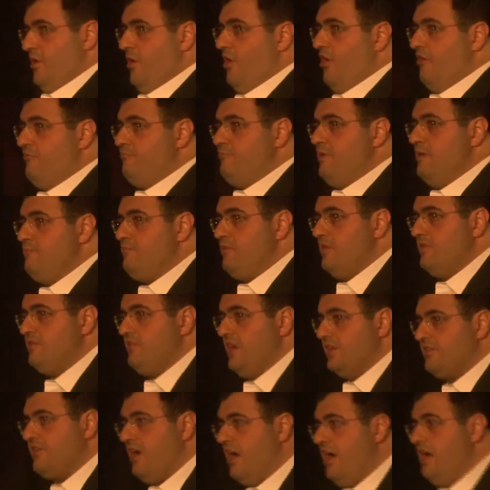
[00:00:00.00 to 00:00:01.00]
of people
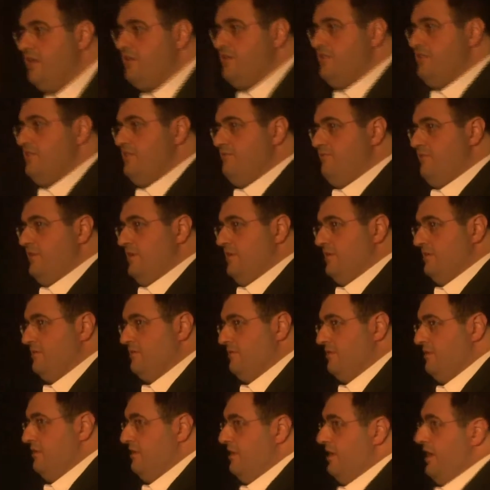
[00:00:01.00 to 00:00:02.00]
that are in the field,
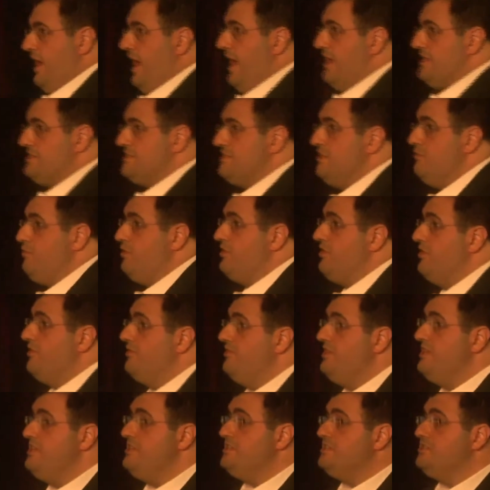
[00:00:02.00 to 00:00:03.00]
and see whether
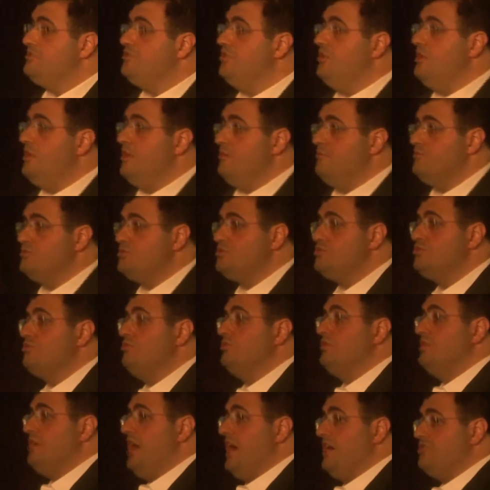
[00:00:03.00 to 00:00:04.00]
these terms
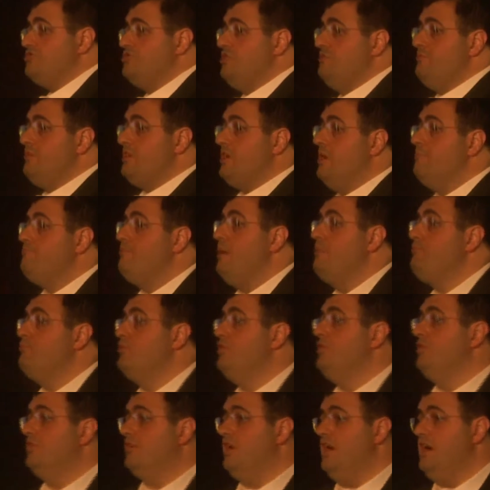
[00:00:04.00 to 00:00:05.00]
could actually become
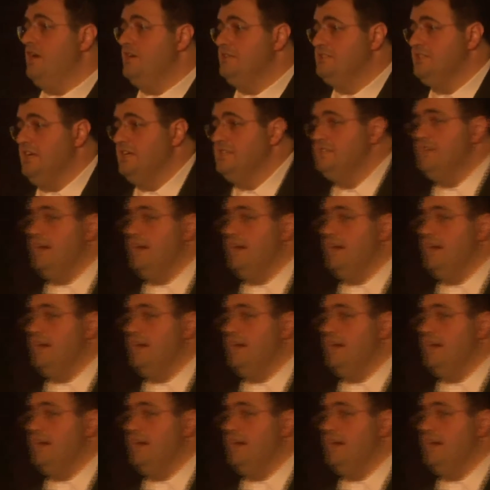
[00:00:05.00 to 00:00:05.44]
popularized as